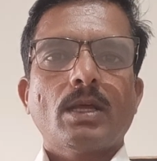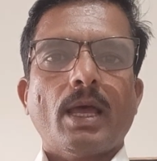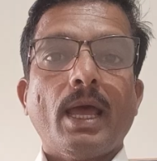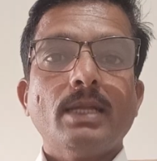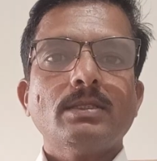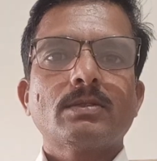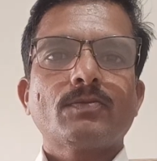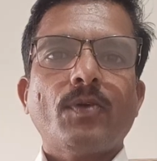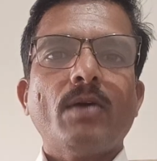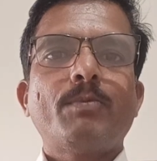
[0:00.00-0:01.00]
and
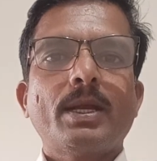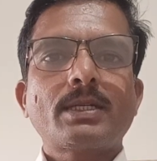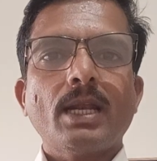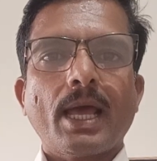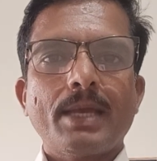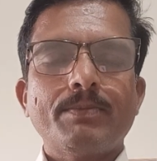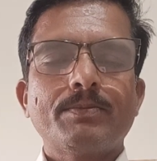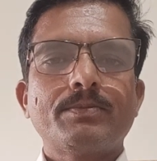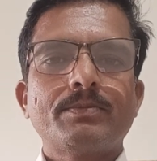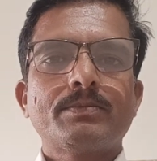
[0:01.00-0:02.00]
for better life,
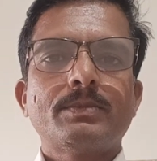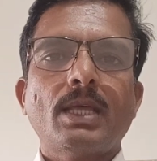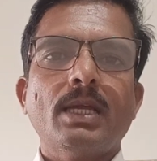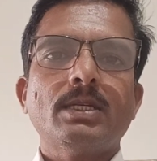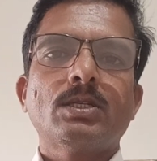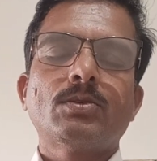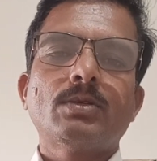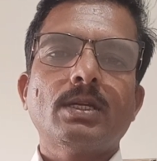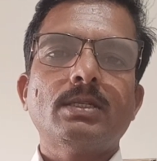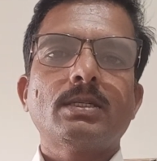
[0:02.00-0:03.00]
then you
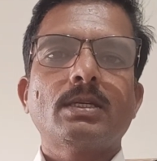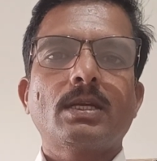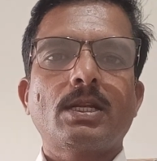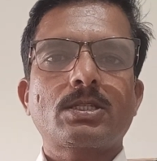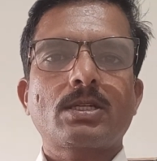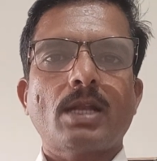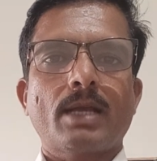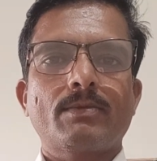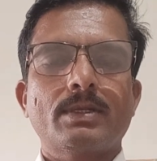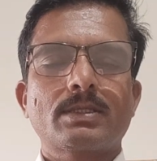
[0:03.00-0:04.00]
need English
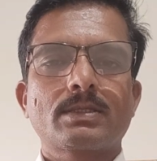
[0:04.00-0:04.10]
language.